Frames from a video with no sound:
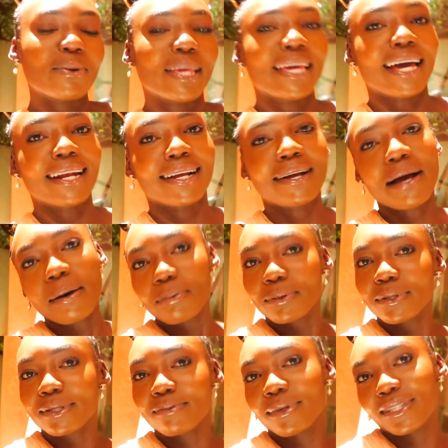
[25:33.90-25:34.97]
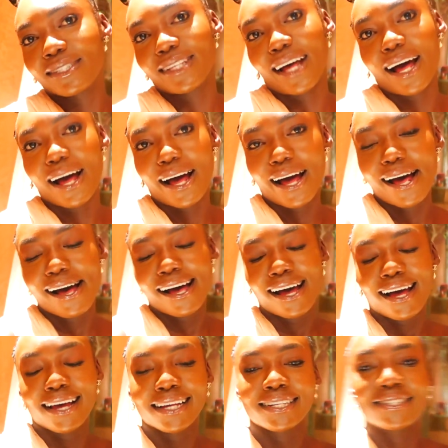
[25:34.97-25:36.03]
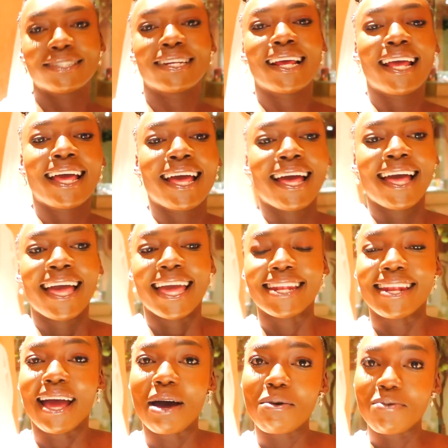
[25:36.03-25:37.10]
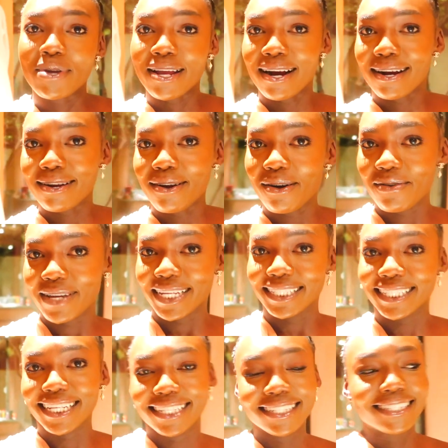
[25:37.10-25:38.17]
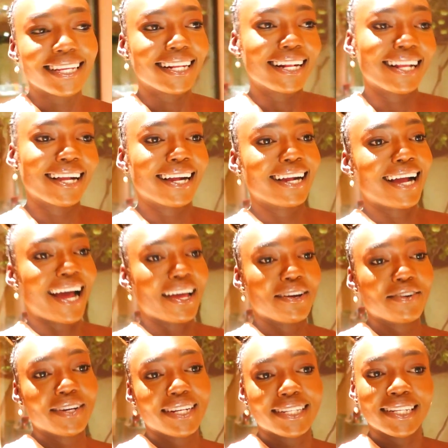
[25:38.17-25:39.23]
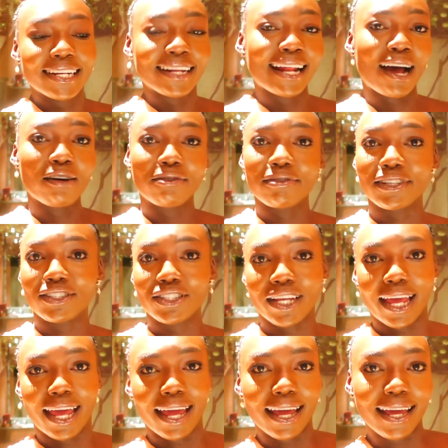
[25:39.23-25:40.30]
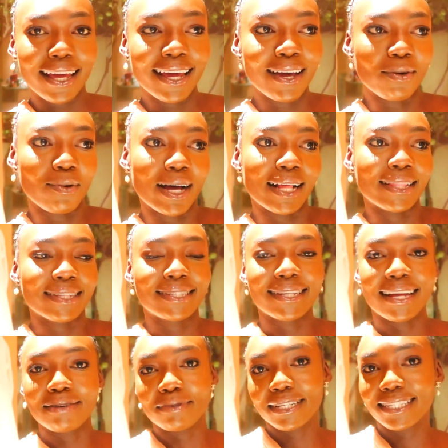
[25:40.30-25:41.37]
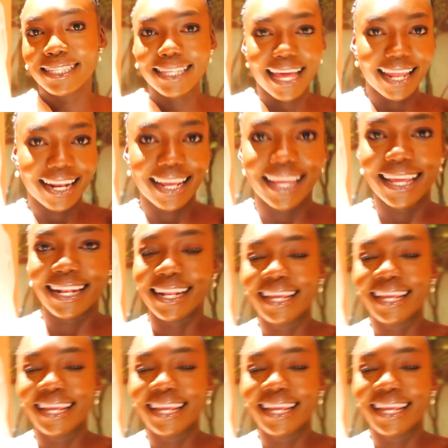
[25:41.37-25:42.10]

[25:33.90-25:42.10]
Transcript: we got a couples massage, and now we are going to dinner. I already did an outfit check while the sun was setting.